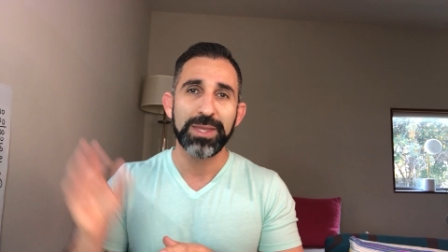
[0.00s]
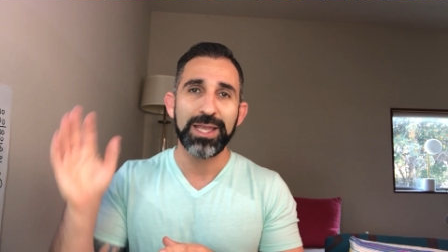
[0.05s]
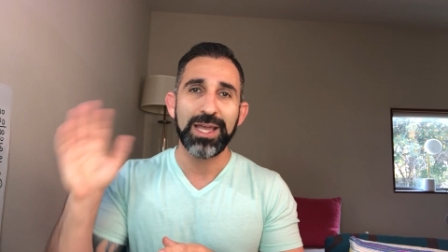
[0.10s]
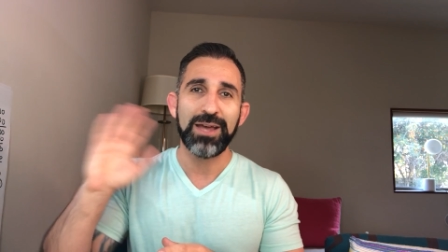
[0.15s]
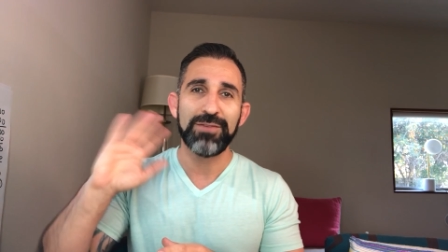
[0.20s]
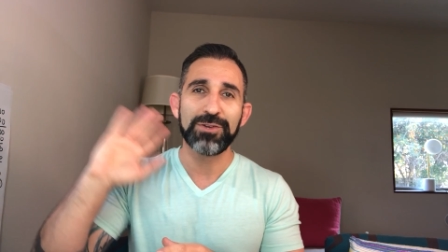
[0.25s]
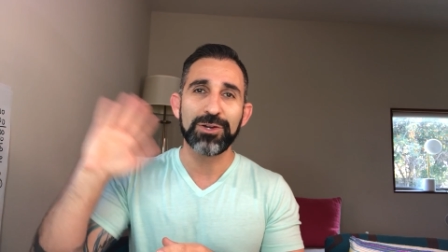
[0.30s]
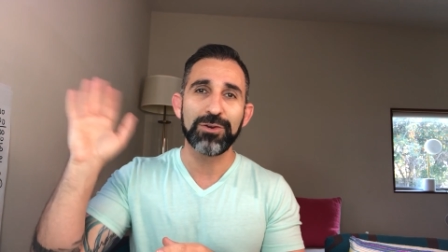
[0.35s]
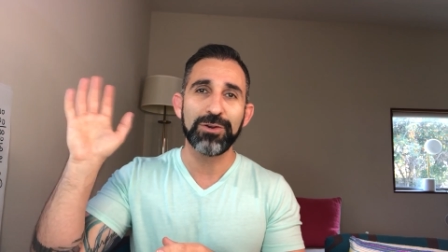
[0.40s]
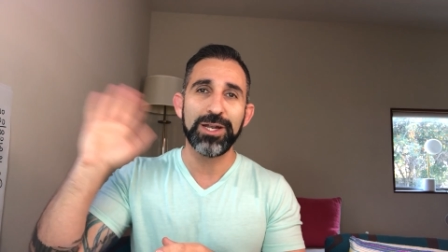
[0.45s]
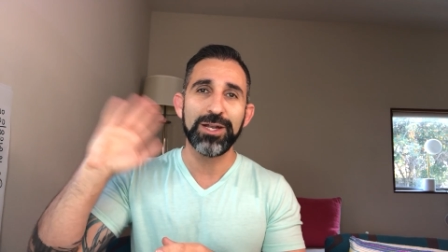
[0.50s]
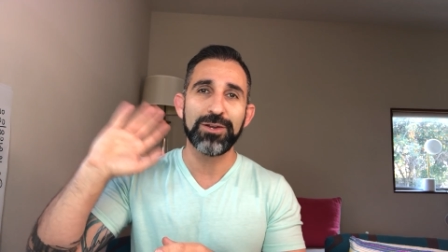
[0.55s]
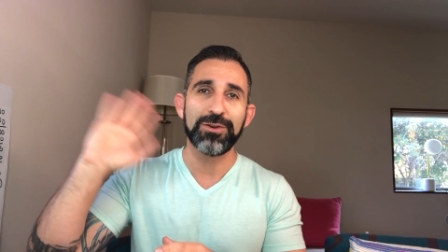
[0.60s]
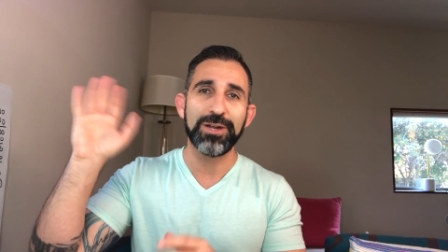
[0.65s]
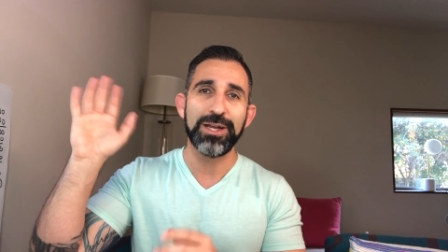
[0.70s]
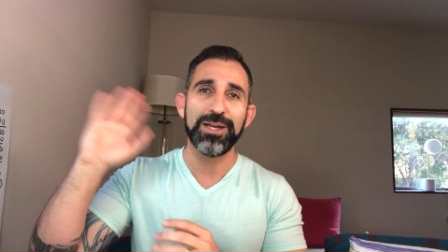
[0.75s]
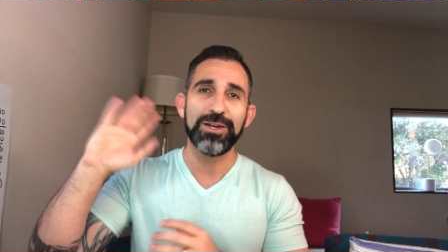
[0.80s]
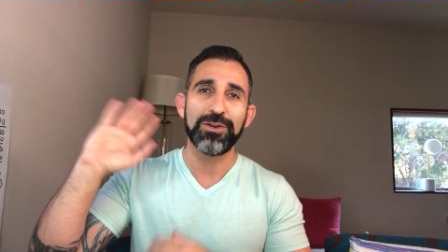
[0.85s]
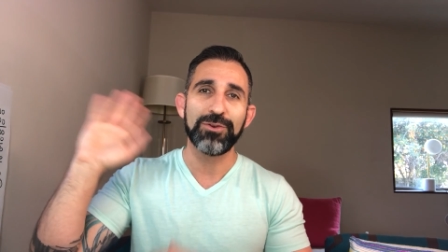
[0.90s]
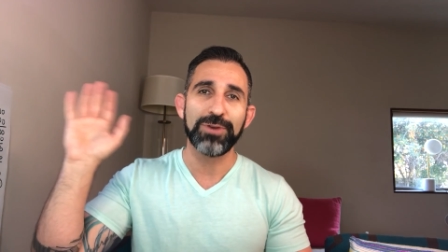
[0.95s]
Have a great,
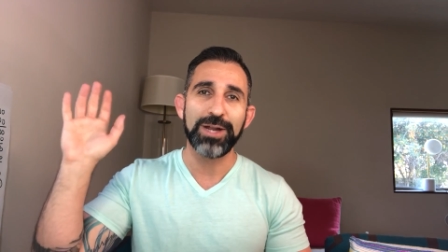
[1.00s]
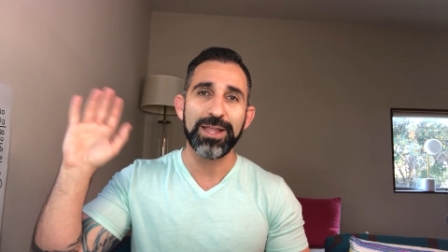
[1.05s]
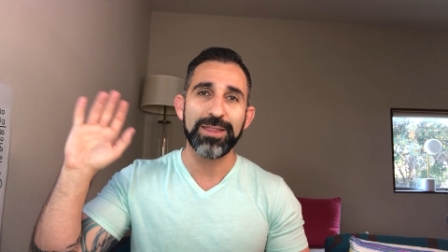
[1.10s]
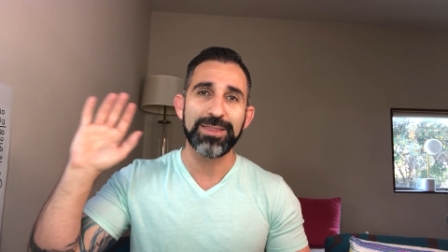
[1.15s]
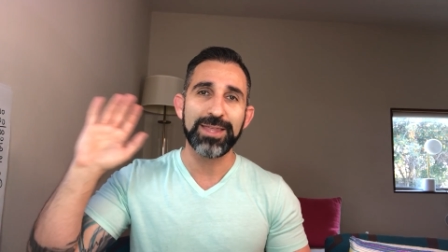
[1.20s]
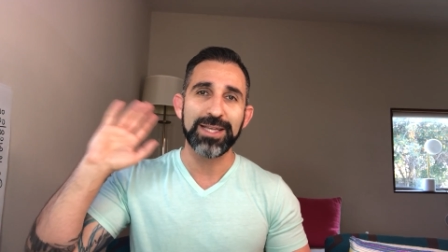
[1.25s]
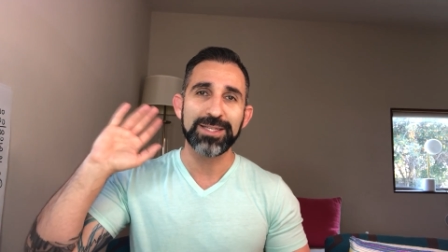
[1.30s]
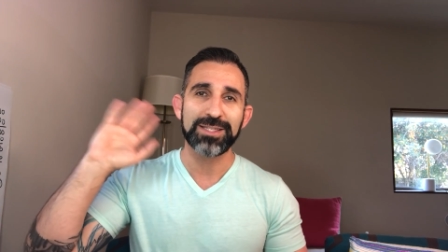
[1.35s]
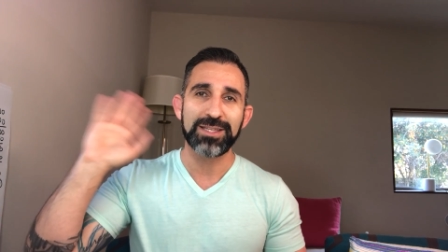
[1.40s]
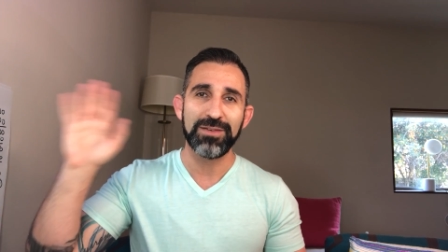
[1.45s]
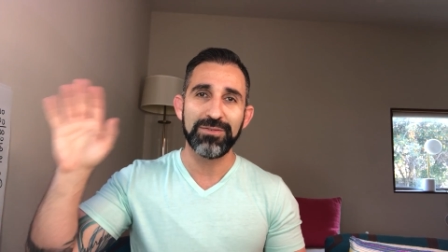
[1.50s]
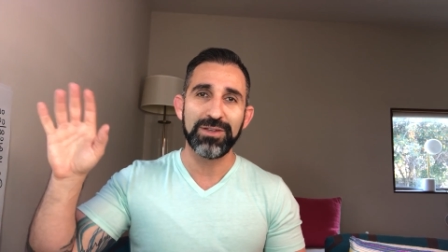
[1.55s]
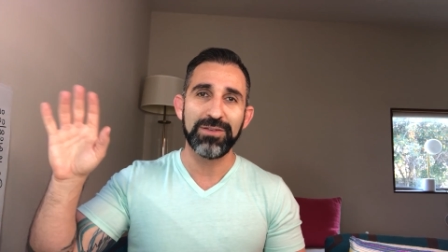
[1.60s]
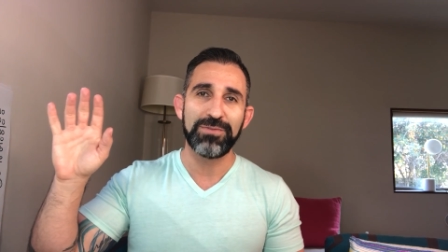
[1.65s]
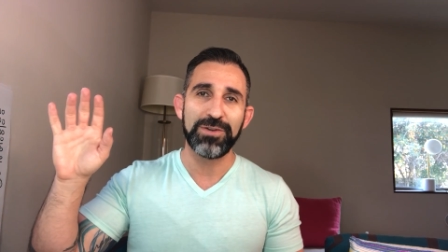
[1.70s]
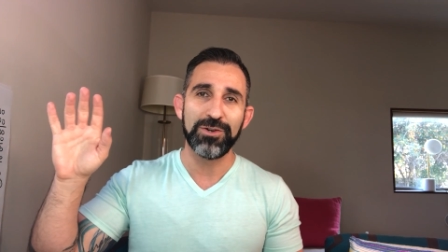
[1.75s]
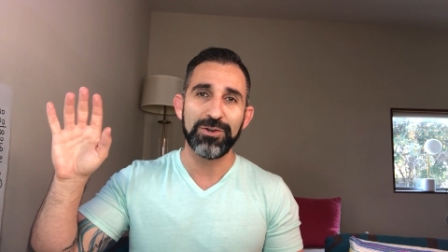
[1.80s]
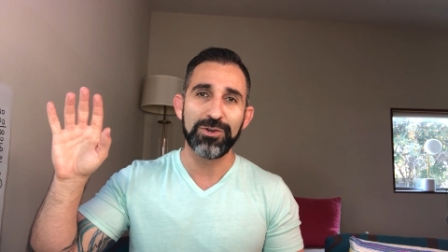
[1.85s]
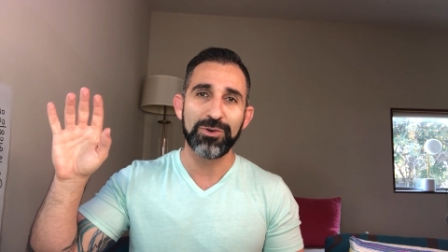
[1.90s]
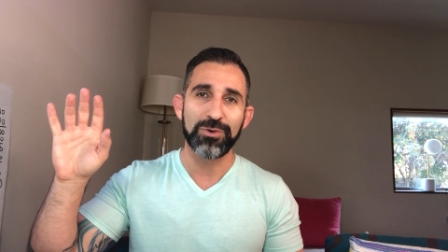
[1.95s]
great, great Thanksgiving
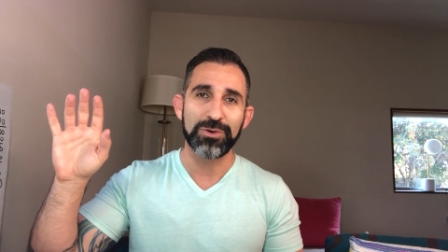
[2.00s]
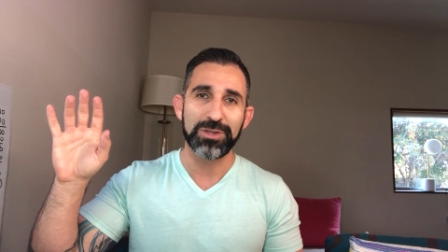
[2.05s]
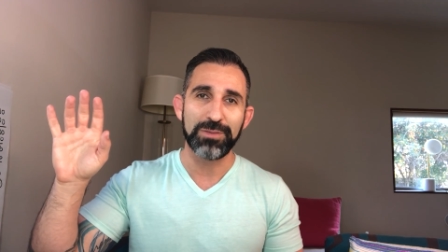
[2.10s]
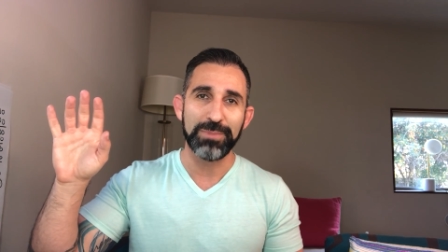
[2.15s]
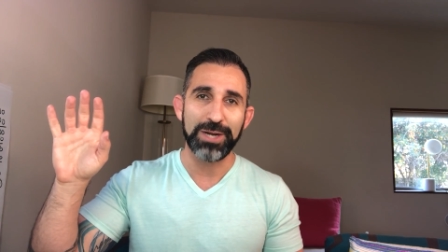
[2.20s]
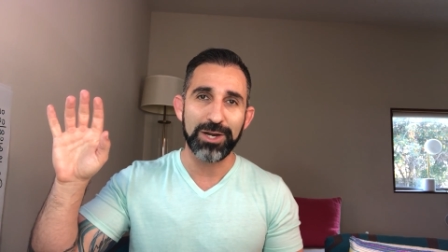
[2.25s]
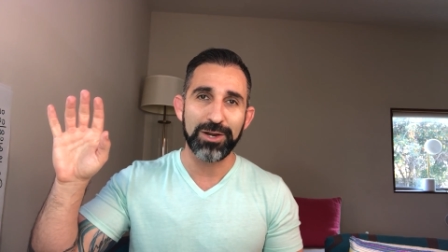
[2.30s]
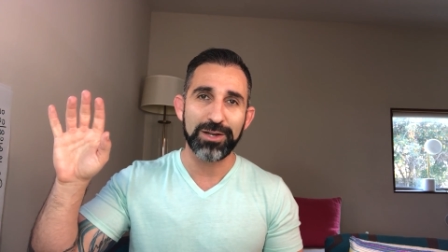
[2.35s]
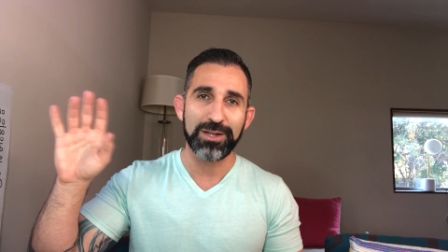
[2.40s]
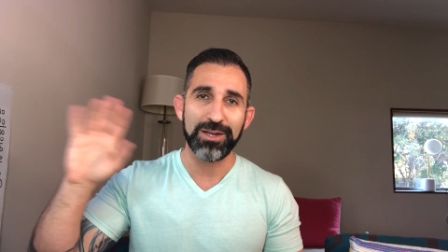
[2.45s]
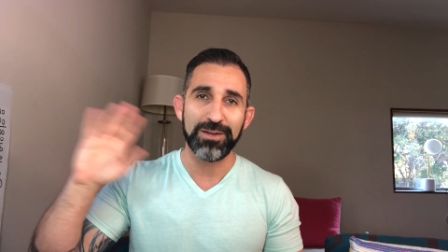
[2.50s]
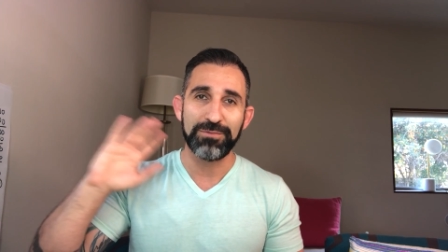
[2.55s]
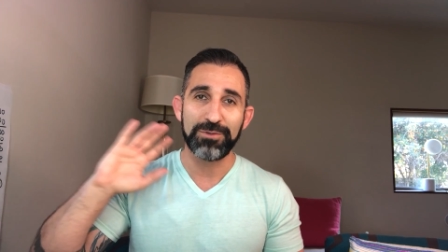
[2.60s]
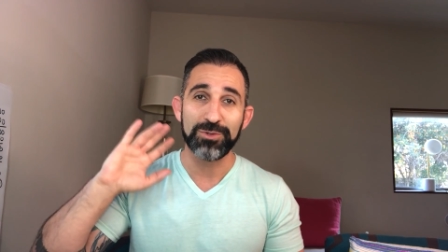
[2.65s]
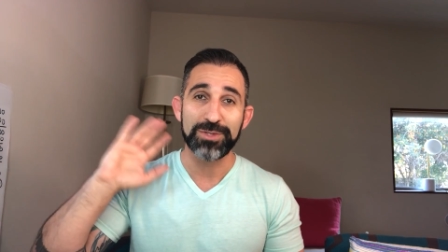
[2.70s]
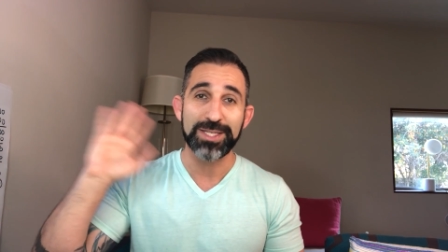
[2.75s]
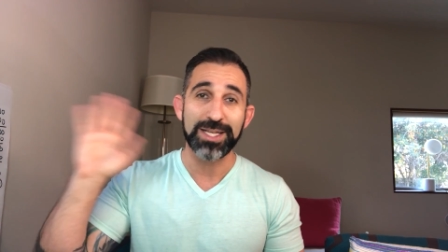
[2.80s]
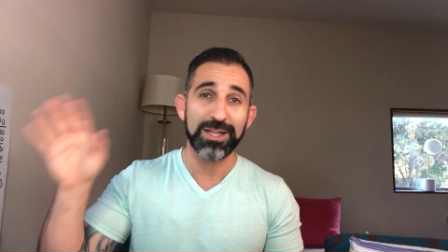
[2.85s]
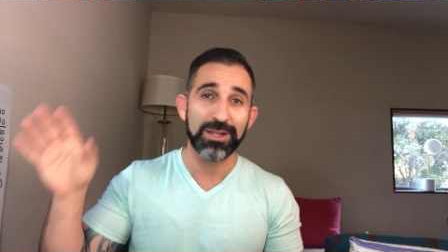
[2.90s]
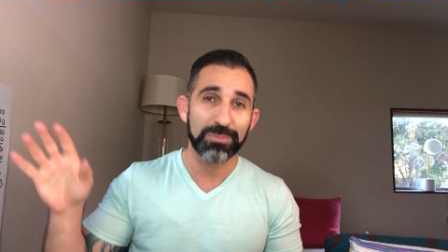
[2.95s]
if you're in North America and if
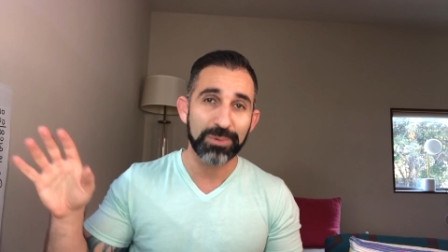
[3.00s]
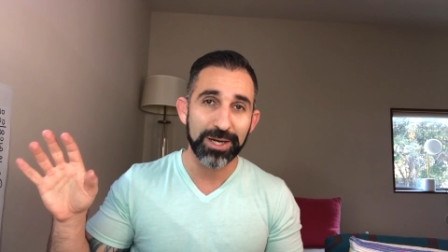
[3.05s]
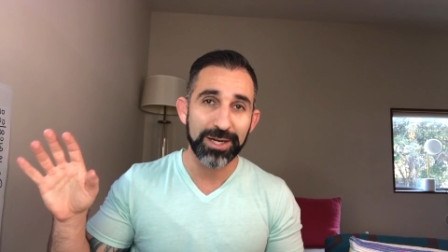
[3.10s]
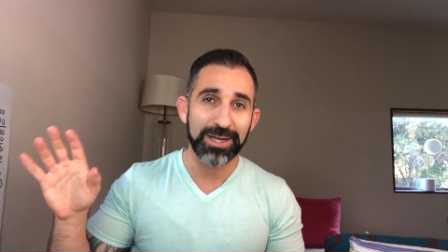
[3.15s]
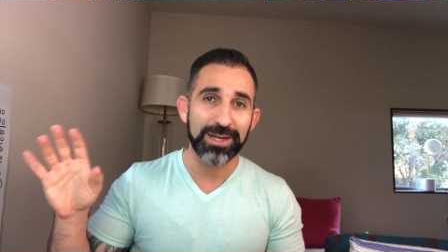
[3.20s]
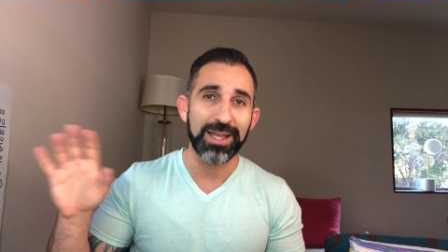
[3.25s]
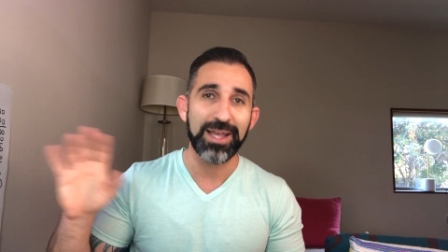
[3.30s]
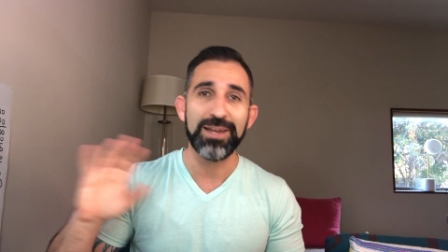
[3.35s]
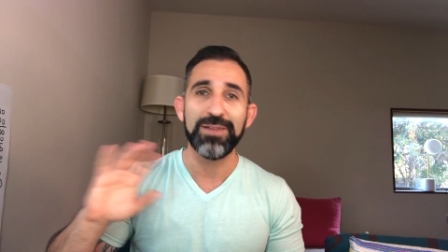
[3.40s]
you celebrate it.